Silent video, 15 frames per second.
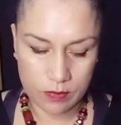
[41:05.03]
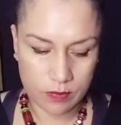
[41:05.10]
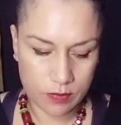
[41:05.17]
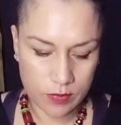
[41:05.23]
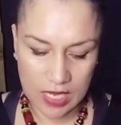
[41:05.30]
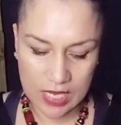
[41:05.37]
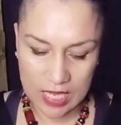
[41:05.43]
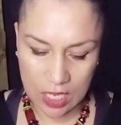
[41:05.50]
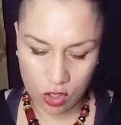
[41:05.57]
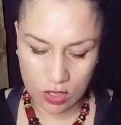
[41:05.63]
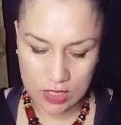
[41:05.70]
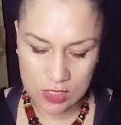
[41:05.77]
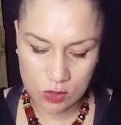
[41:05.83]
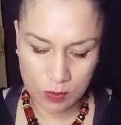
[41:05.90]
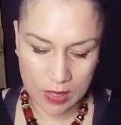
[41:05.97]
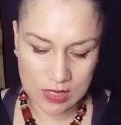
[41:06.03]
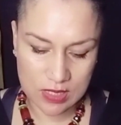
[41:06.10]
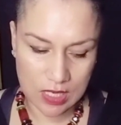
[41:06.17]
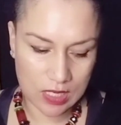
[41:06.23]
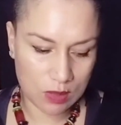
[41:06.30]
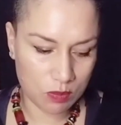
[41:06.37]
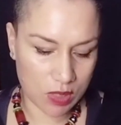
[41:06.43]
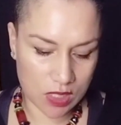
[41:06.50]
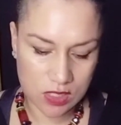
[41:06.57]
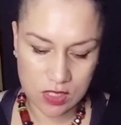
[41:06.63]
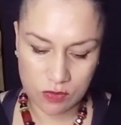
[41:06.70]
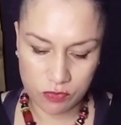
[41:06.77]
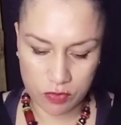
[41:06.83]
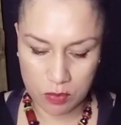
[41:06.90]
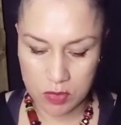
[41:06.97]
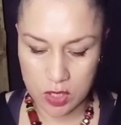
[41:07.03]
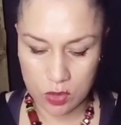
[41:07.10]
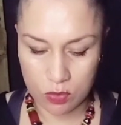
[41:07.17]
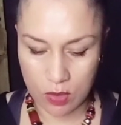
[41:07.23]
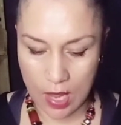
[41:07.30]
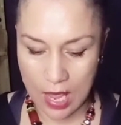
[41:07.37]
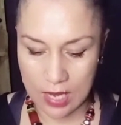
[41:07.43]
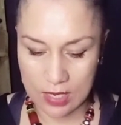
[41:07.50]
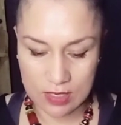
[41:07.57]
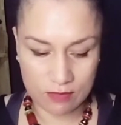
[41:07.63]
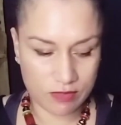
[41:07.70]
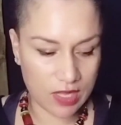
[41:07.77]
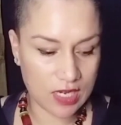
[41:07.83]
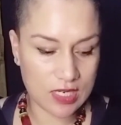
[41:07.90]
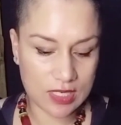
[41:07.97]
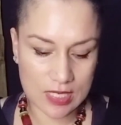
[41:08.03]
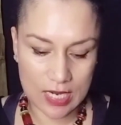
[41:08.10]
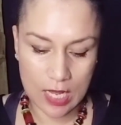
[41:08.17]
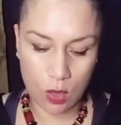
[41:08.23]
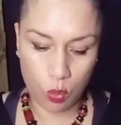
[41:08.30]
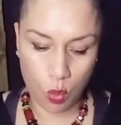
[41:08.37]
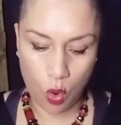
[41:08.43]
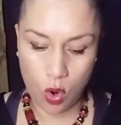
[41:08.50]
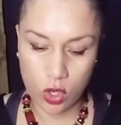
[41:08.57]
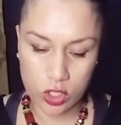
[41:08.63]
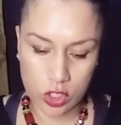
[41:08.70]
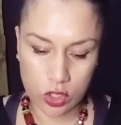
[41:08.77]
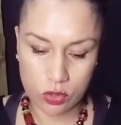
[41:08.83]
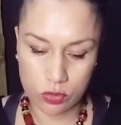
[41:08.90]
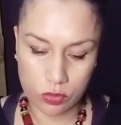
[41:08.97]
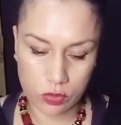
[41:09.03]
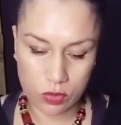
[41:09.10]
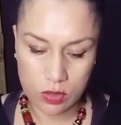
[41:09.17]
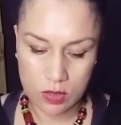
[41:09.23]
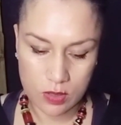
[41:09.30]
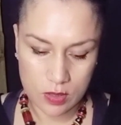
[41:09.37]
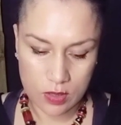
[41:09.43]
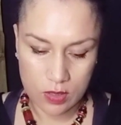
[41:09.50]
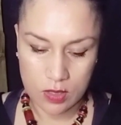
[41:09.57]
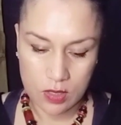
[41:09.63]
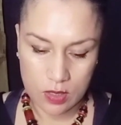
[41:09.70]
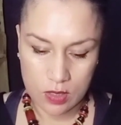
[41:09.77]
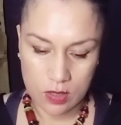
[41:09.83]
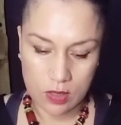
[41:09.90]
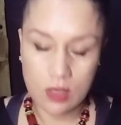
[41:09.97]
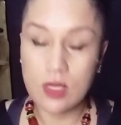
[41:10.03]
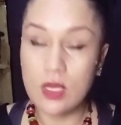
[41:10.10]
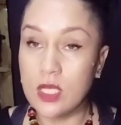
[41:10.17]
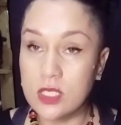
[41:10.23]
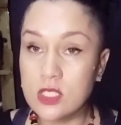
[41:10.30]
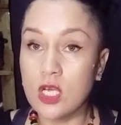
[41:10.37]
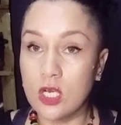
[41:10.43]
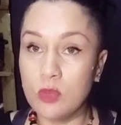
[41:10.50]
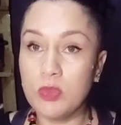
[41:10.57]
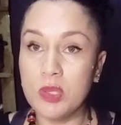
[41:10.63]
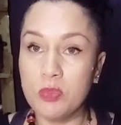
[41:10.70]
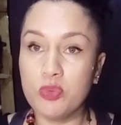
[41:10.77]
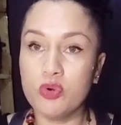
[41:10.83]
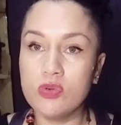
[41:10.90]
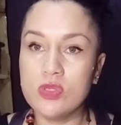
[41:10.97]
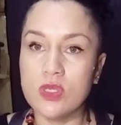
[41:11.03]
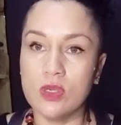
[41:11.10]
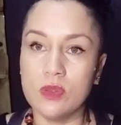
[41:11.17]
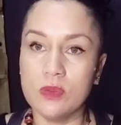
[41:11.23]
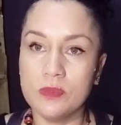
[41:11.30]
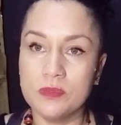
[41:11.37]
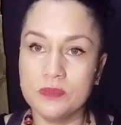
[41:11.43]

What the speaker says: they cannot expect any mercy from you, and if they declare war on you, it's going to be brutal.